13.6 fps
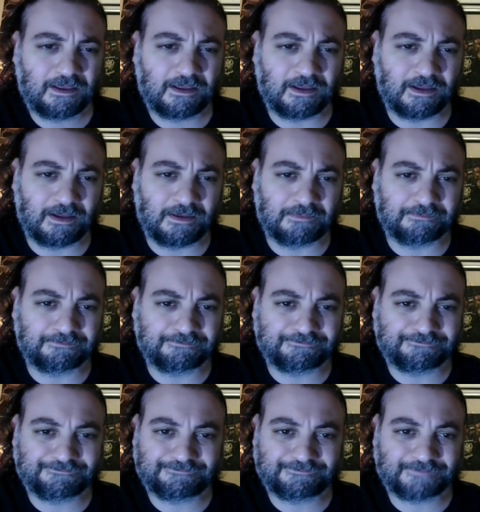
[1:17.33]
Um,
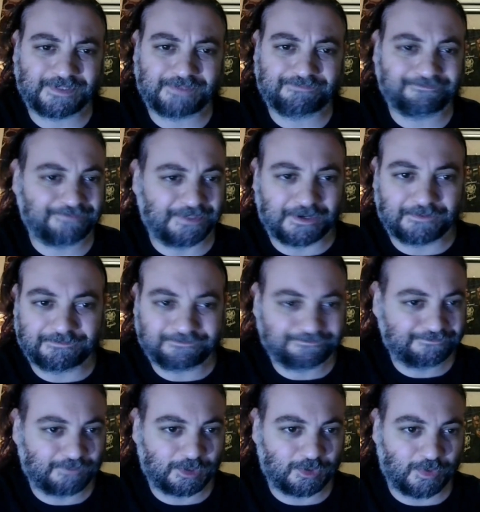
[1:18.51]
but you know,
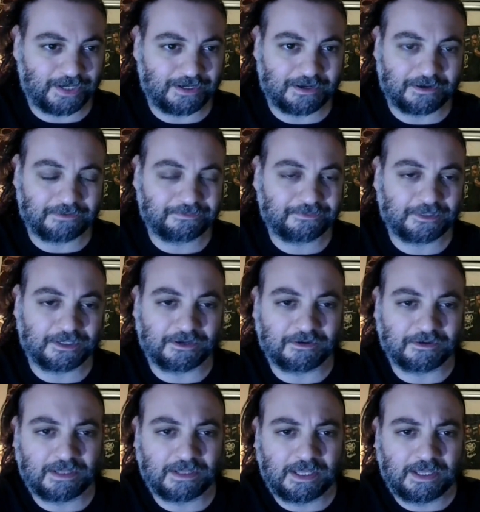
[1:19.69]
what do I know? You know,
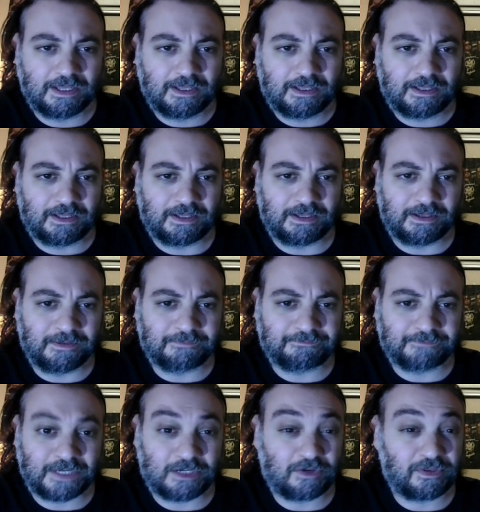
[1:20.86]

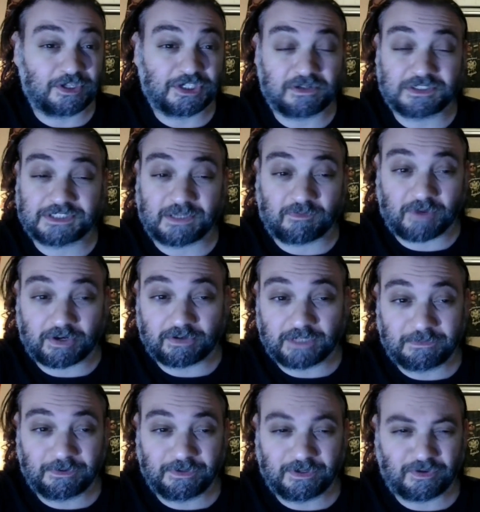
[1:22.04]
um, I know they shared the same record
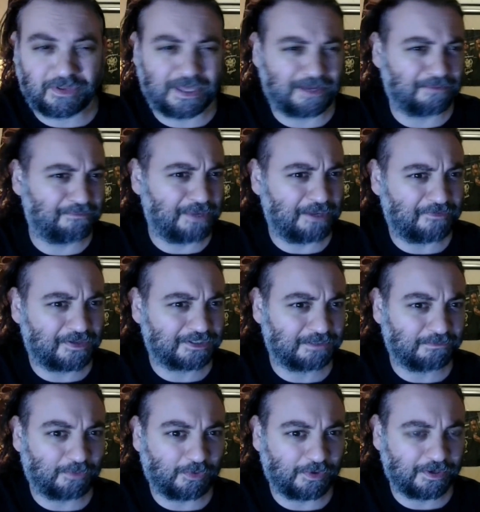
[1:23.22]
label. I know they had a beef at
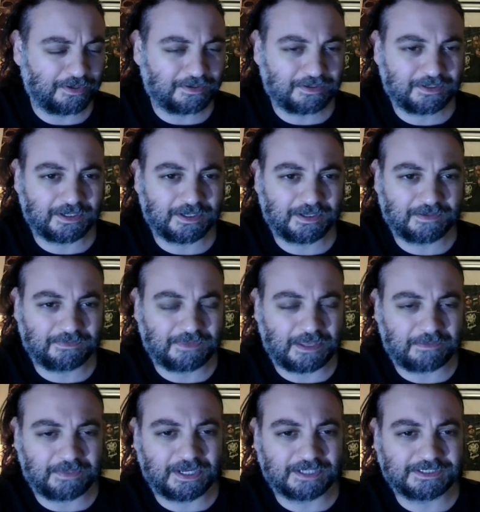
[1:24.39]
some point, uh,
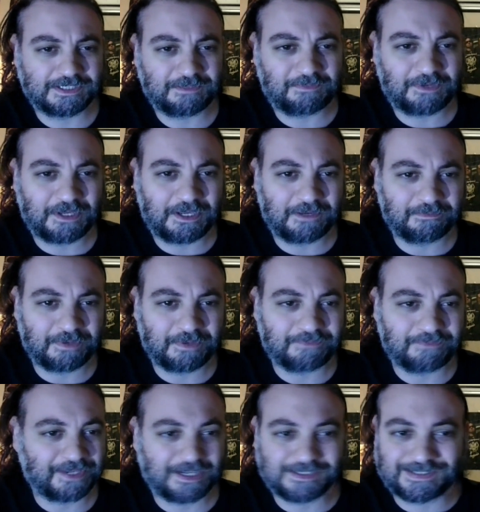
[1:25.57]
them and ICP.
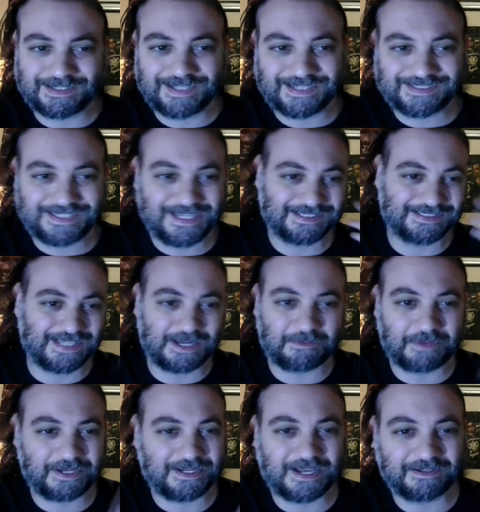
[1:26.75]
But like I said, that's the extent of
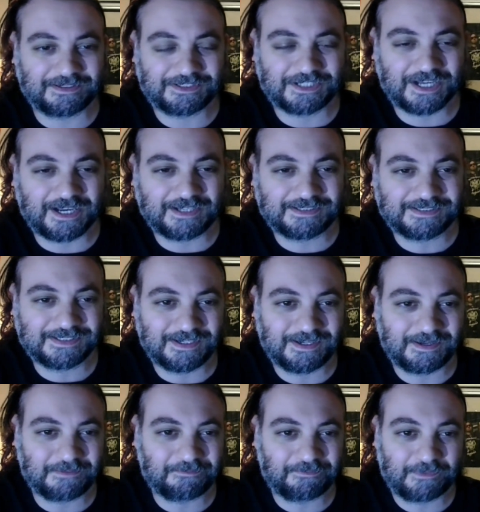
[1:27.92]
my knowledge, guys.
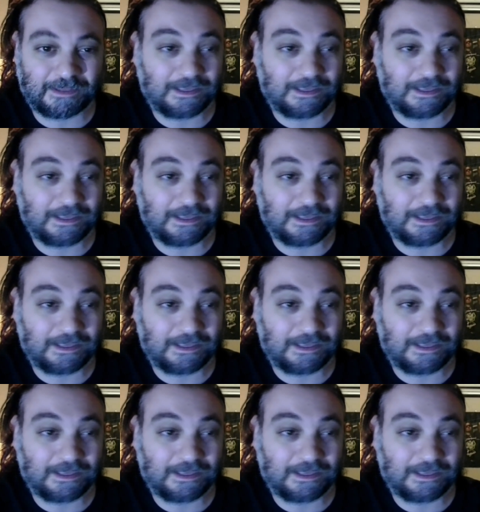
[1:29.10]
Um,